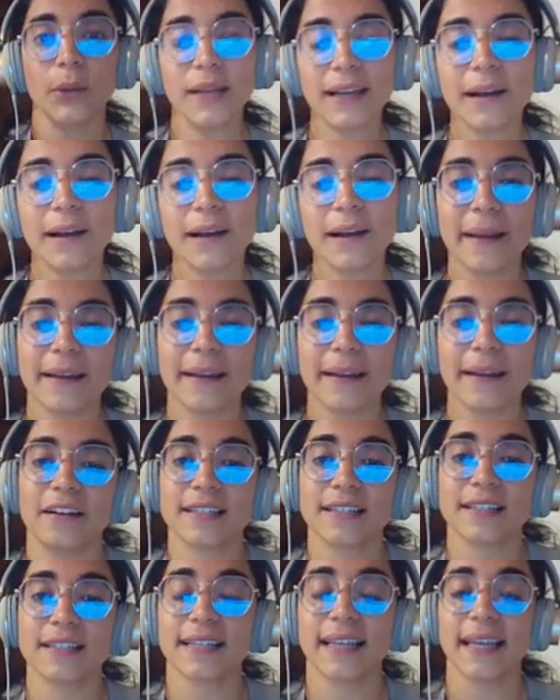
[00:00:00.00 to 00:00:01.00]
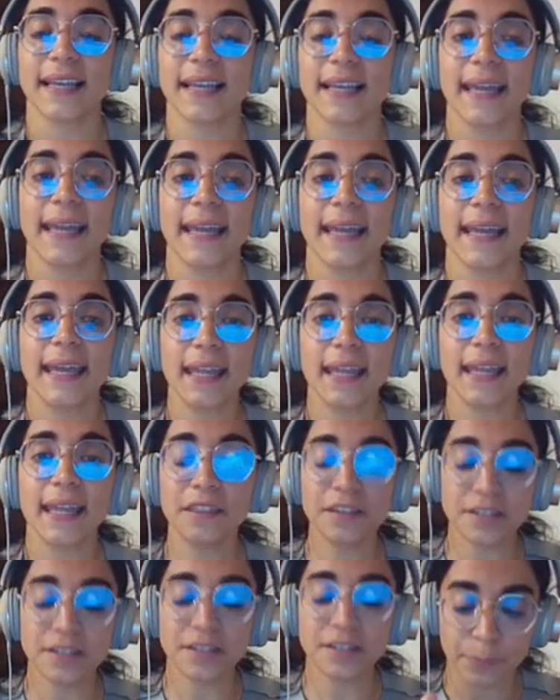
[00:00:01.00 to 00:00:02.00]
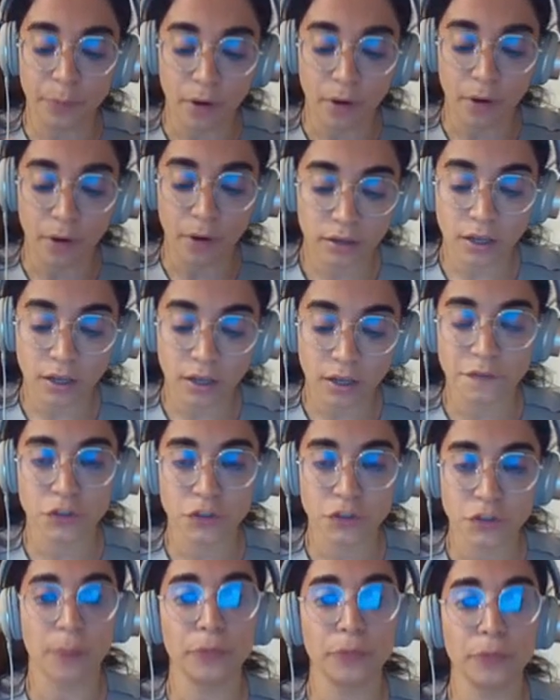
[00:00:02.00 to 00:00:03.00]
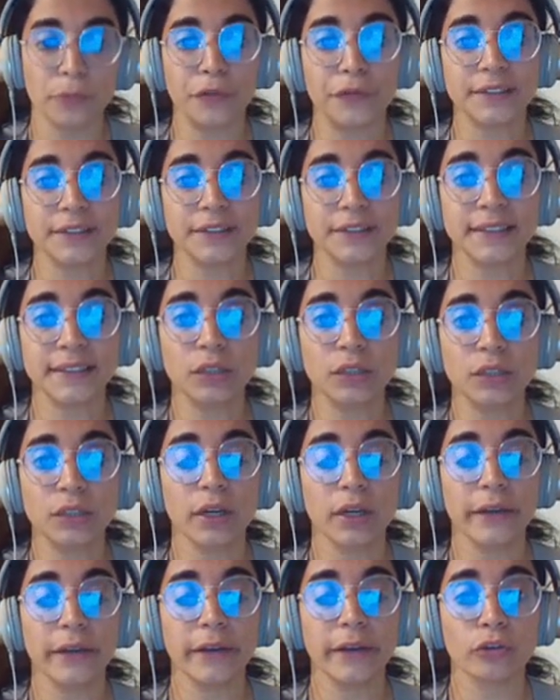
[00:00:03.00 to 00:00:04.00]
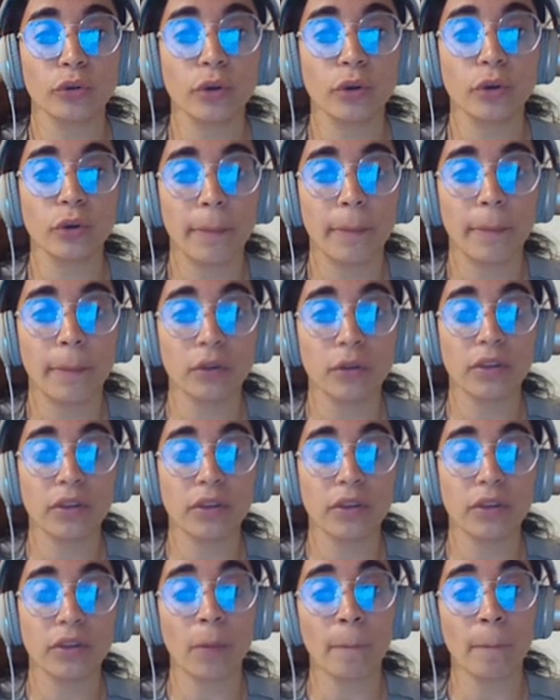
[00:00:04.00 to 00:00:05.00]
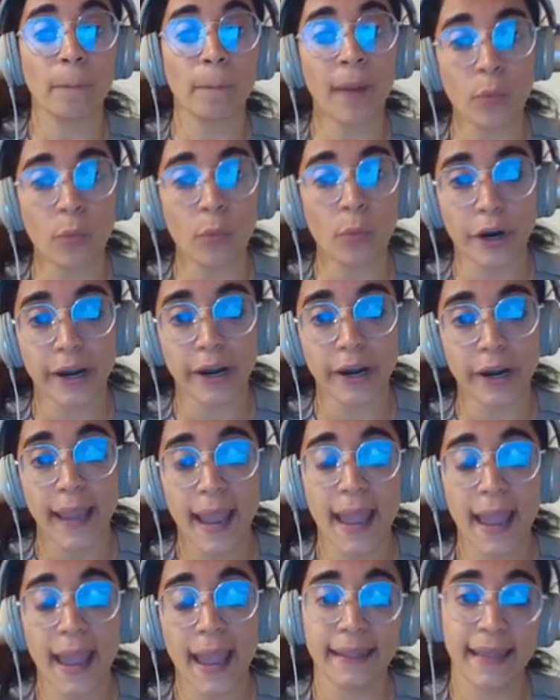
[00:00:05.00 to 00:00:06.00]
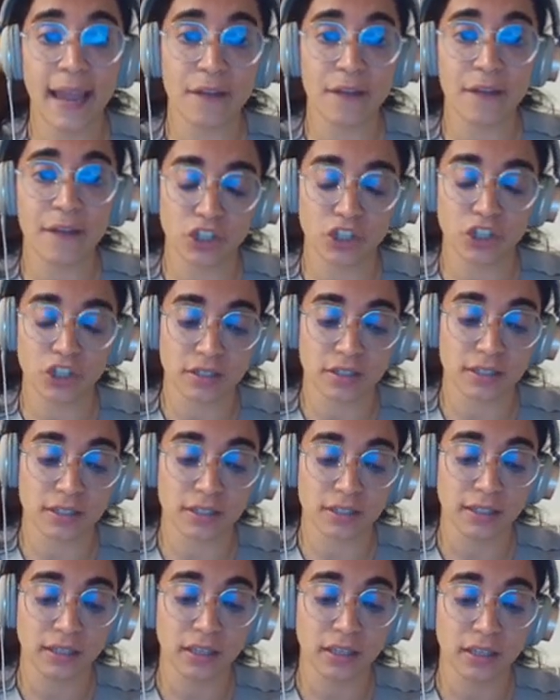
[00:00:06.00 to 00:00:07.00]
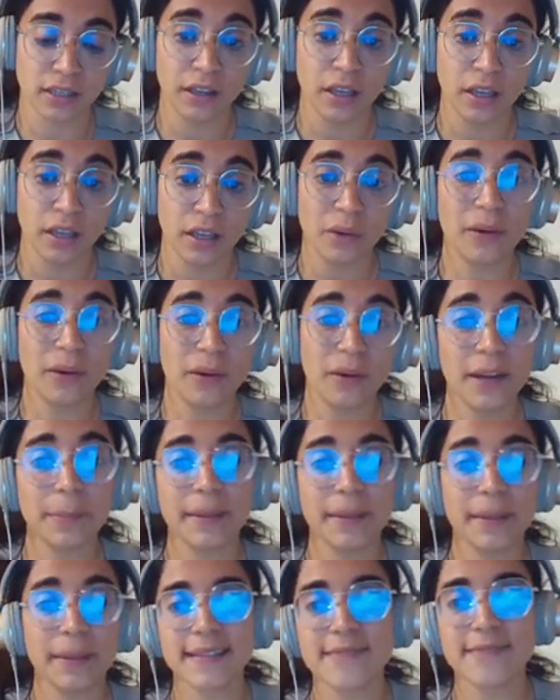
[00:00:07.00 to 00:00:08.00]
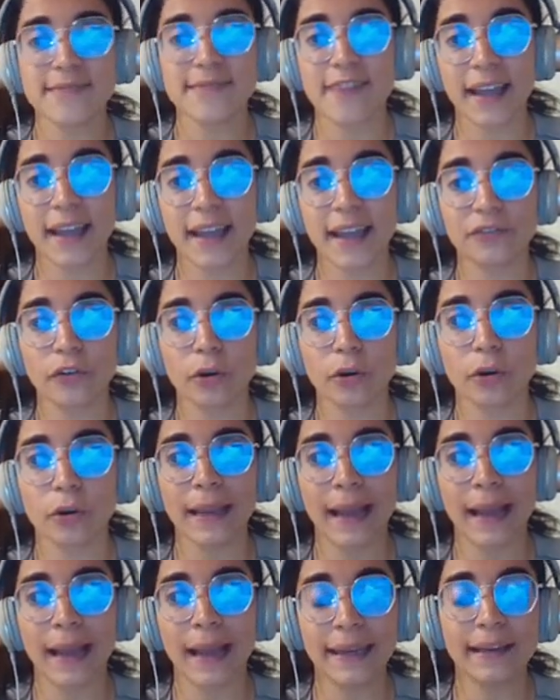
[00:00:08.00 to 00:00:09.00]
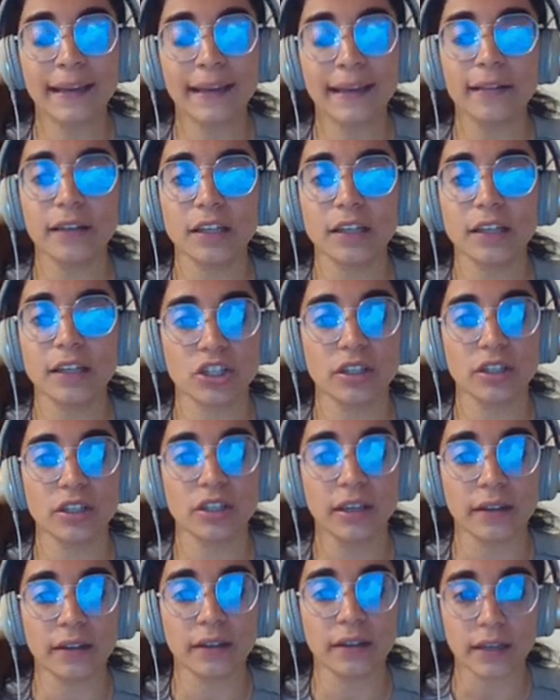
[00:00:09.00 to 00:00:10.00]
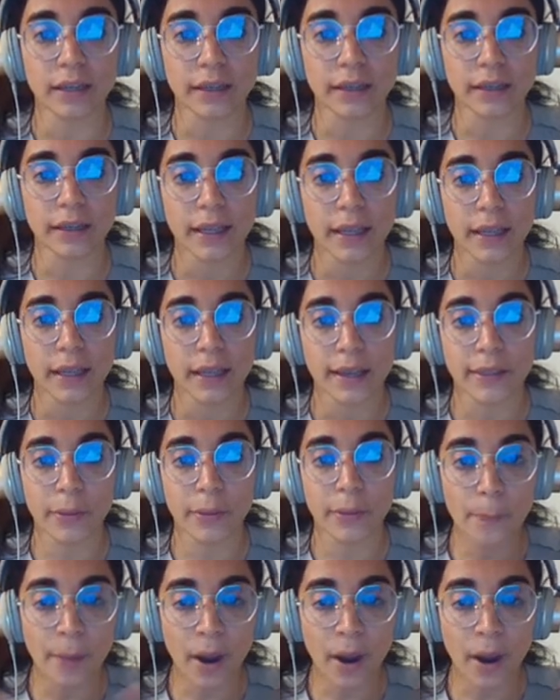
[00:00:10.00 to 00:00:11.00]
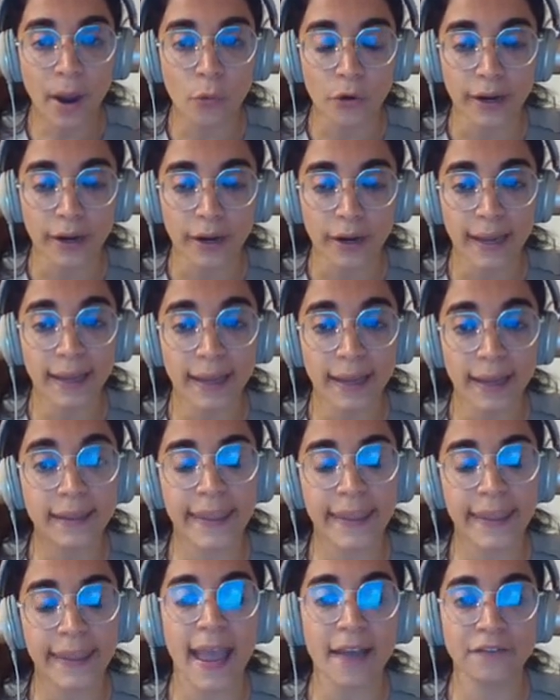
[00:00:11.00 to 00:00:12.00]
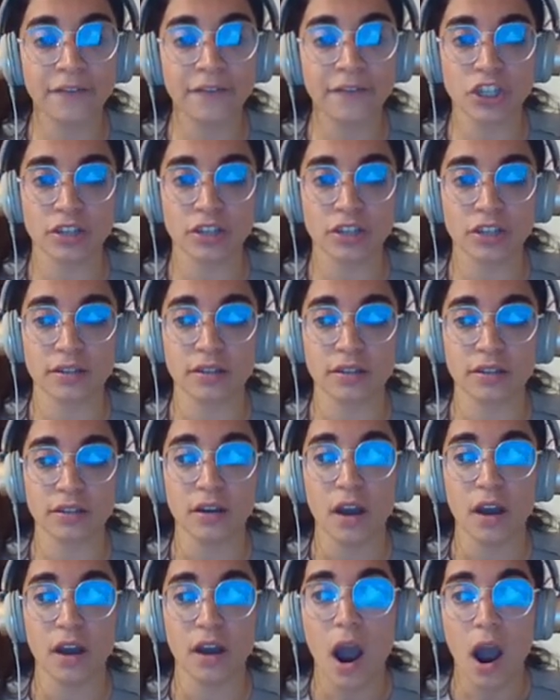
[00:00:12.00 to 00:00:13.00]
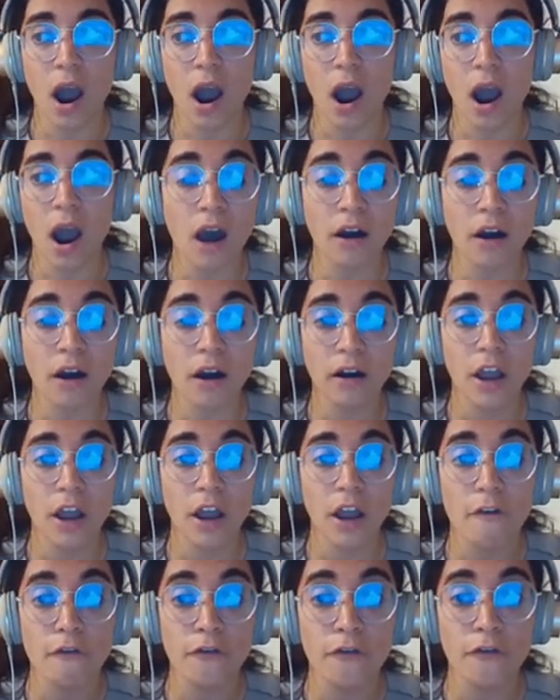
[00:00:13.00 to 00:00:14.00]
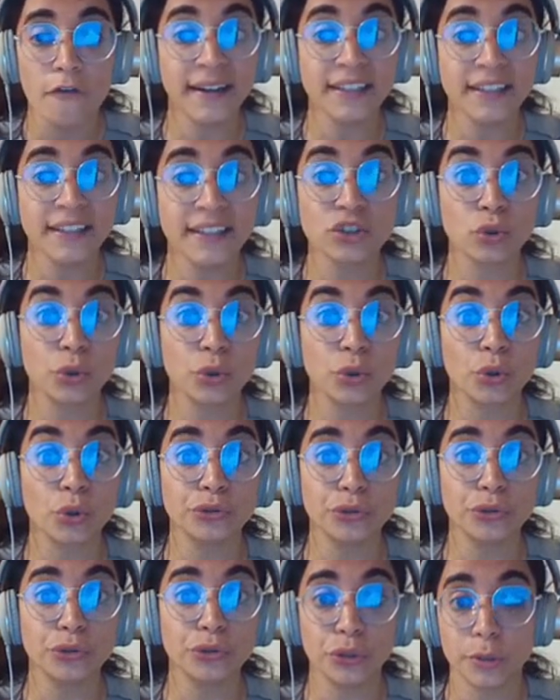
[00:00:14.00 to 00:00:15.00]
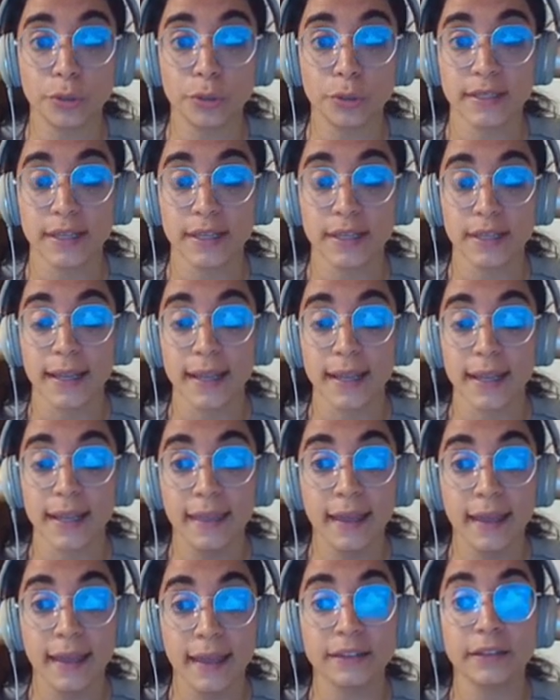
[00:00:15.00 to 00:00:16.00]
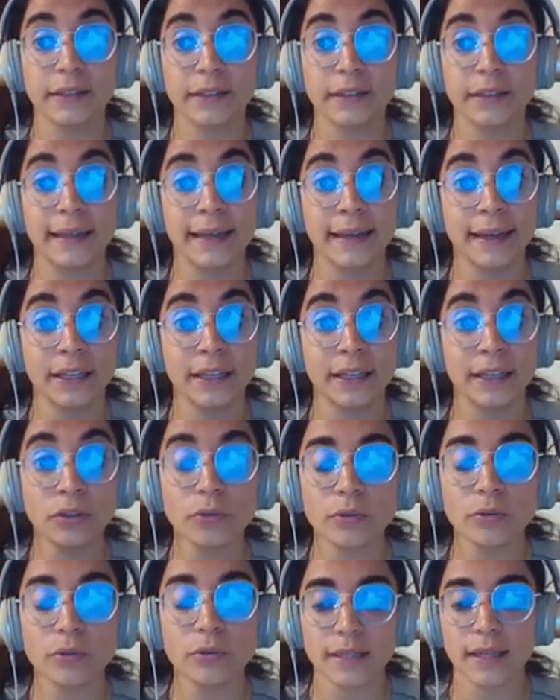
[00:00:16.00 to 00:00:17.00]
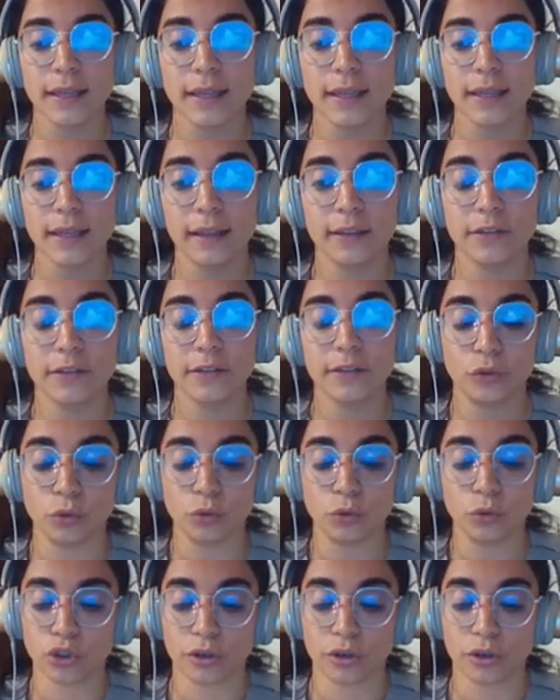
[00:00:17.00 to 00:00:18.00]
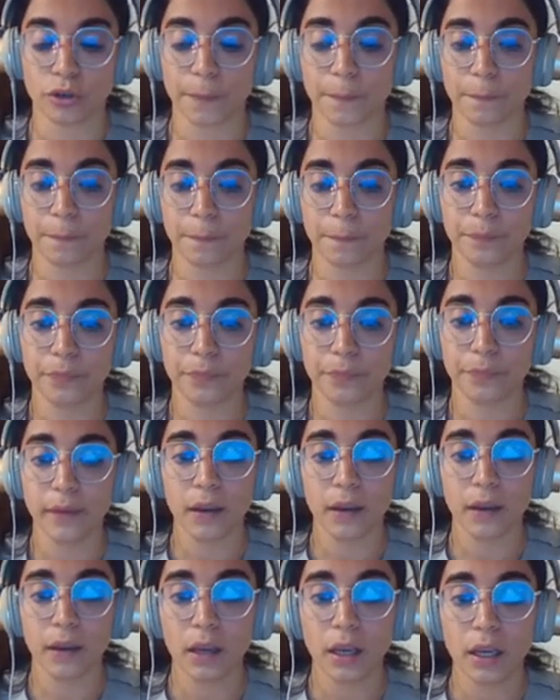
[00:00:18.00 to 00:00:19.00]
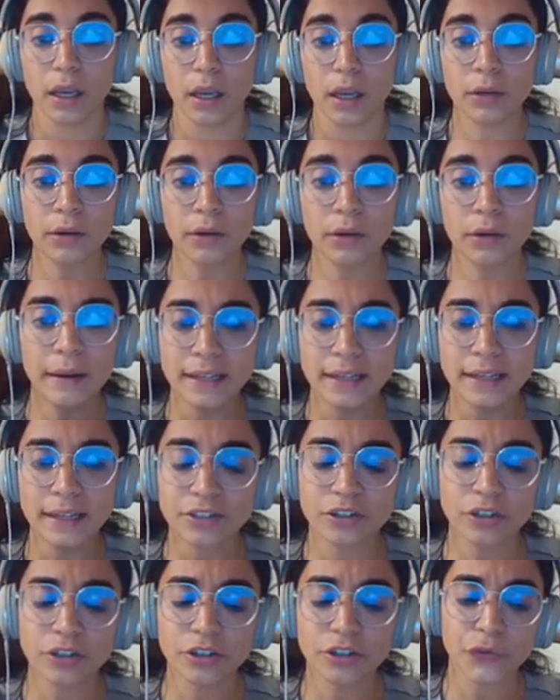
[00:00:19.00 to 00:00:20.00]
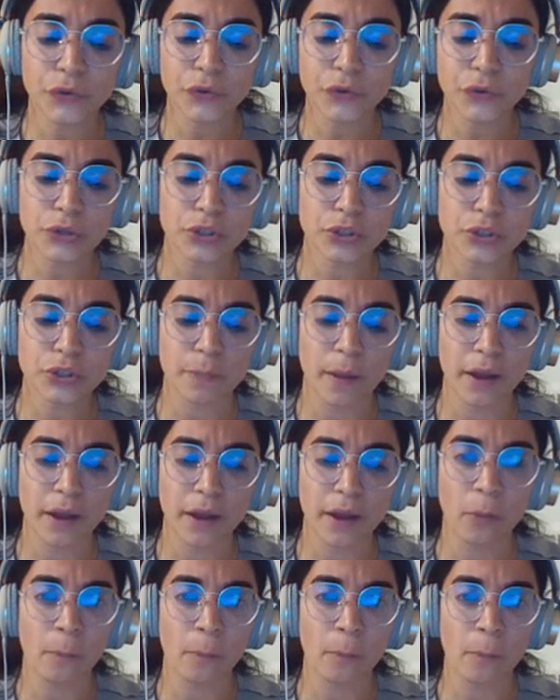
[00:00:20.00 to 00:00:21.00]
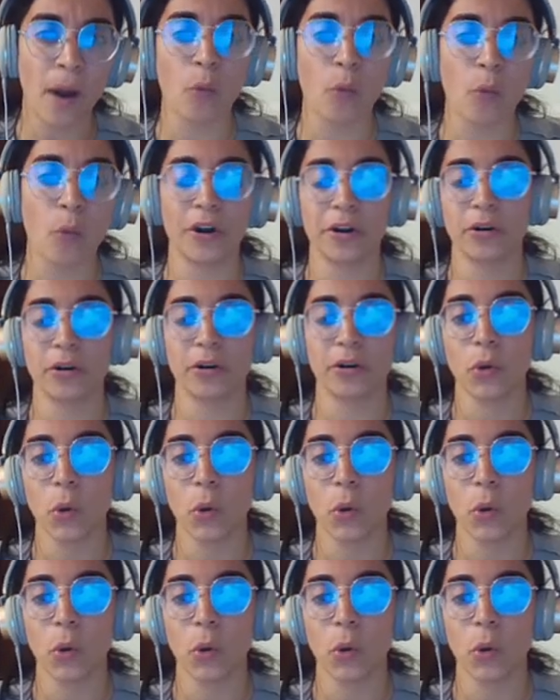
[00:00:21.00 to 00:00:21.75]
Welcome back, guys. In this part of chapter 14, we're going to talk about the power and efficiency. Why? Because in fact, for mechanical engineering, the power and the efficiency are very strong terms that you're going to use in the future. Now I'm going to start first by the power.